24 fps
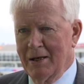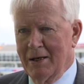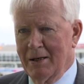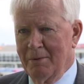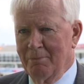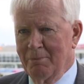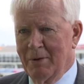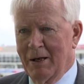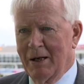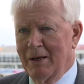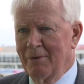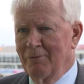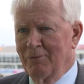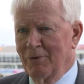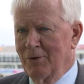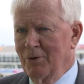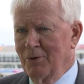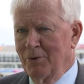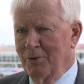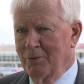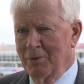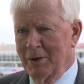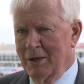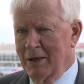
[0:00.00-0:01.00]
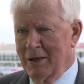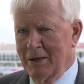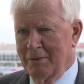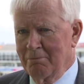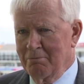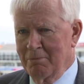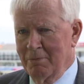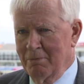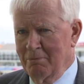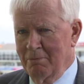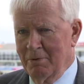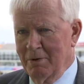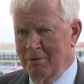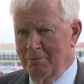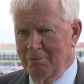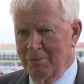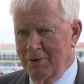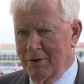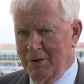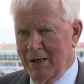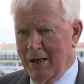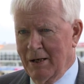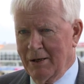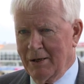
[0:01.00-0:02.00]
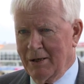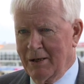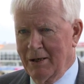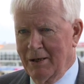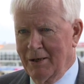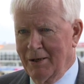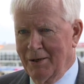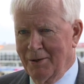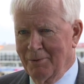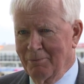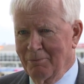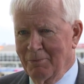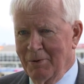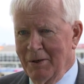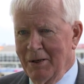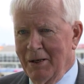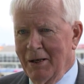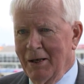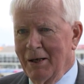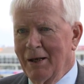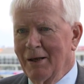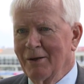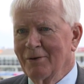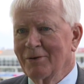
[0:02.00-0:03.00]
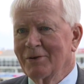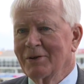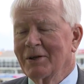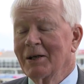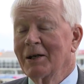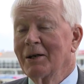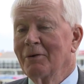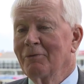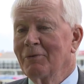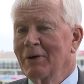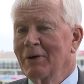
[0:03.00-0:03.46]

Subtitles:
In my view, the United Kingdom is still a